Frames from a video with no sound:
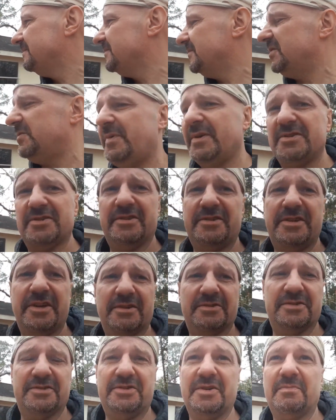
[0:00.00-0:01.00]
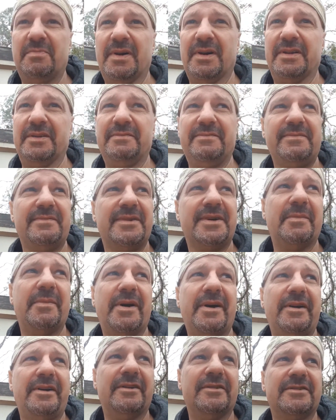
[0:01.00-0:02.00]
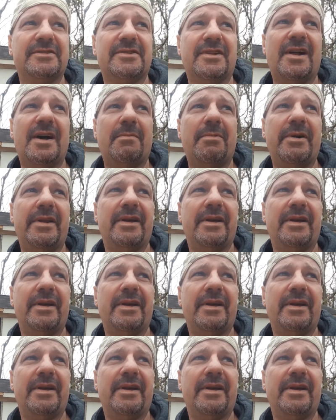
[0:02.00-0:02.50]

especially Chelsea, she'll probably come out here and slobber